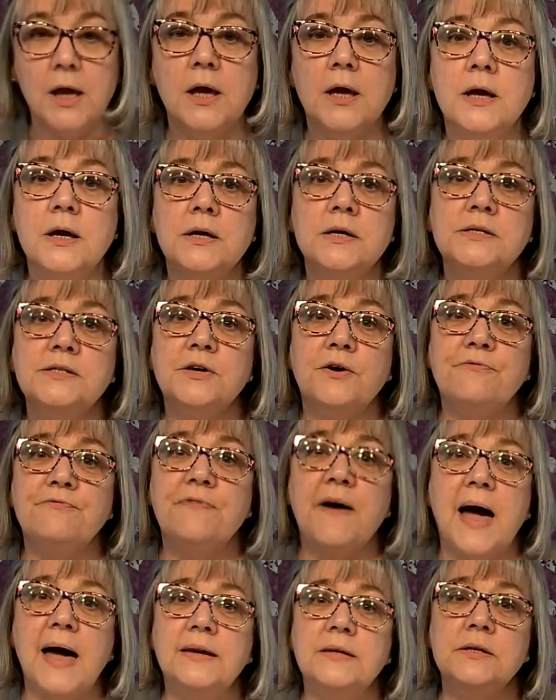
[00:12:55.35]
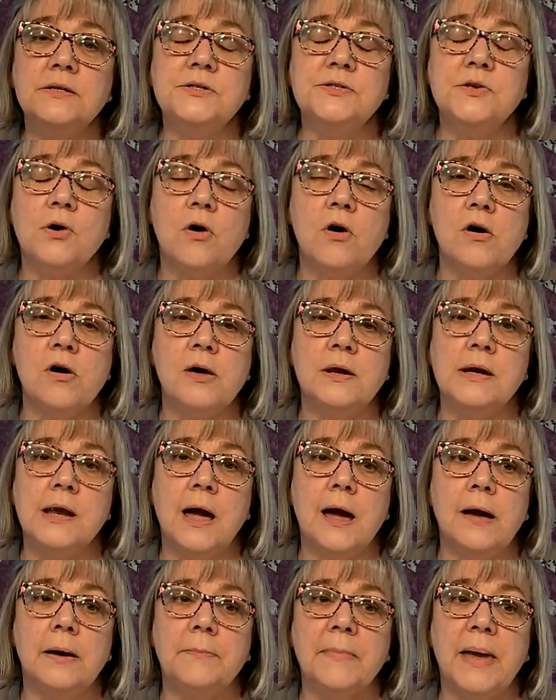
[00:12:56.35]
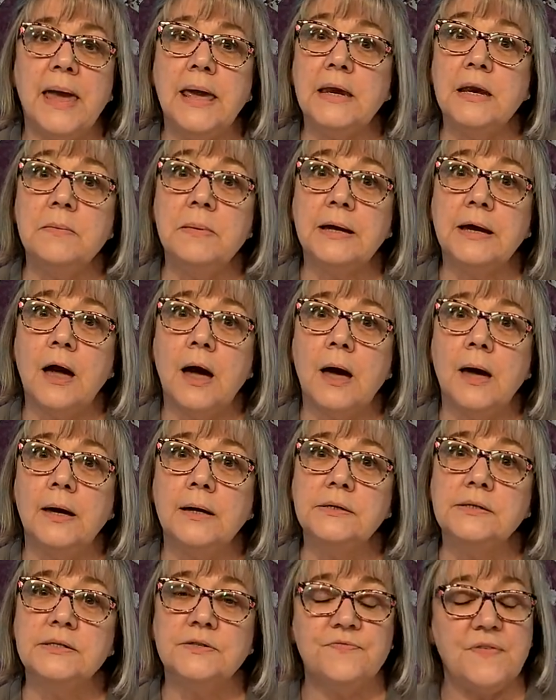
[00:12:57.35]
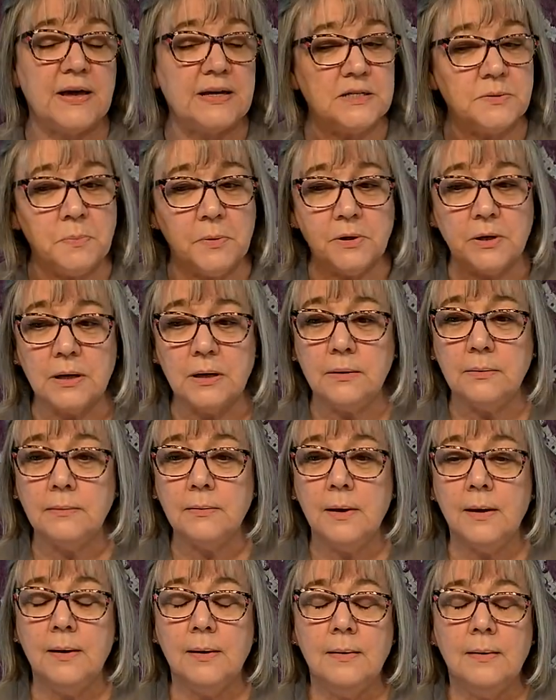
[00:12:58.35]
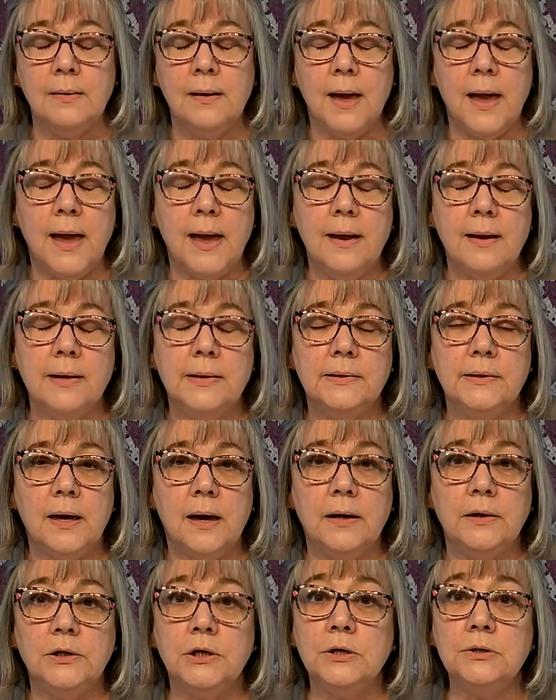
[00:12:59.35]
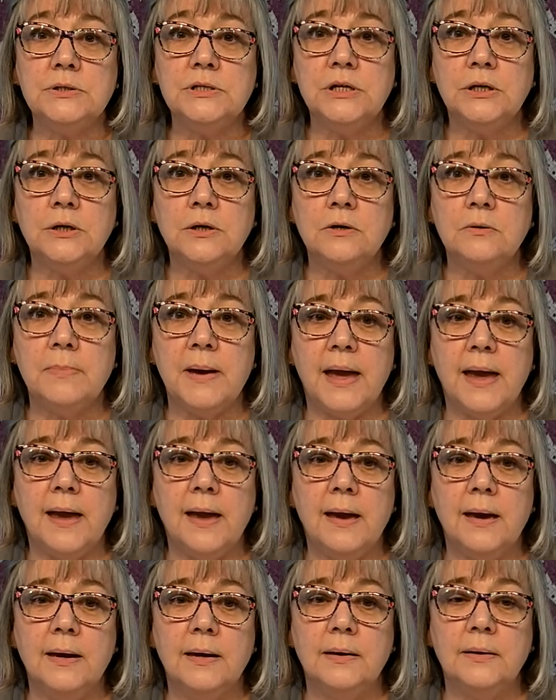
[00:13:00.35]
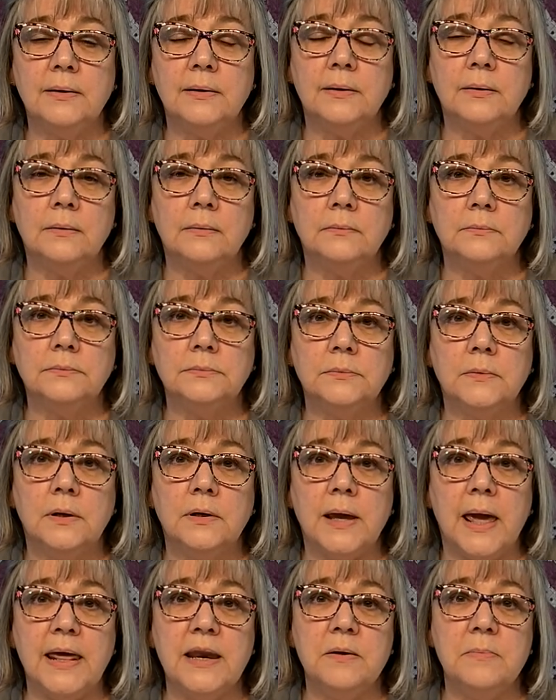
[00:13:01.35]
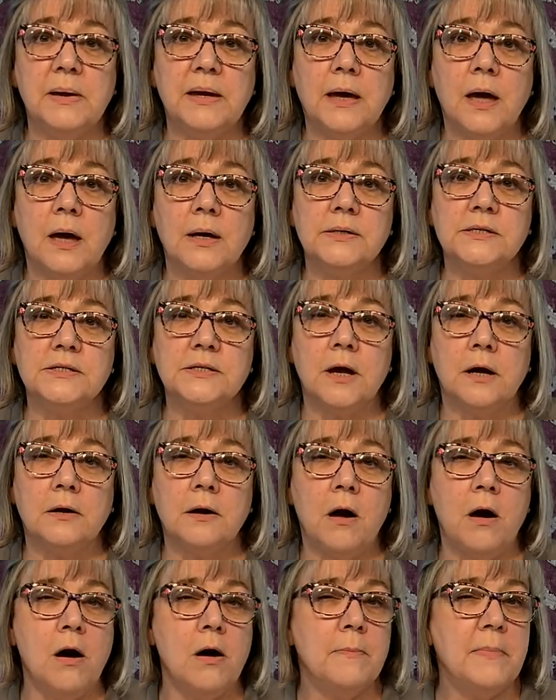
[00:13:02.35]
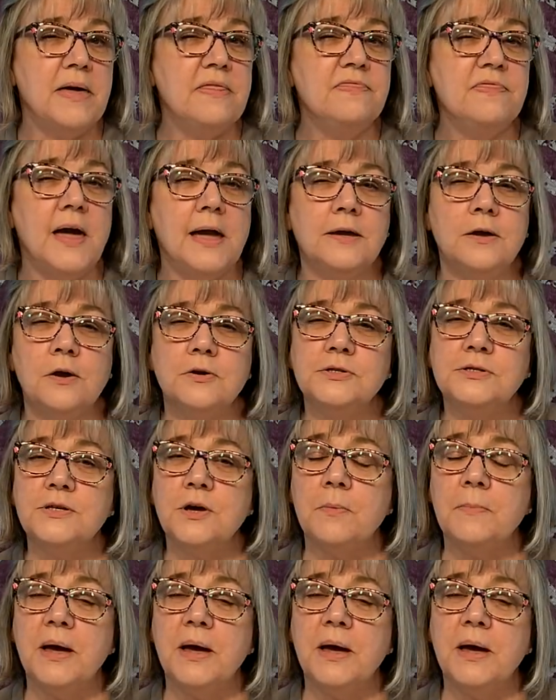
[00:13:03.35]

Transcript: So find us on Annie McHugs, Facebook and YouTube, and AnnieMcHugs.com. And thank y'all so much.